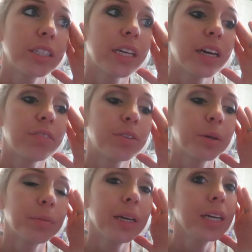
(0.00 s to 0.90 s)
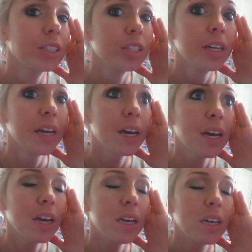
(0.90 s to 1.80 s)
said from
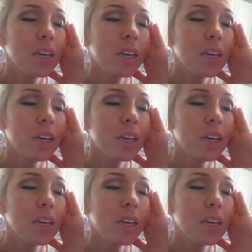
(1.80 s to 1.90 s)
yesterday.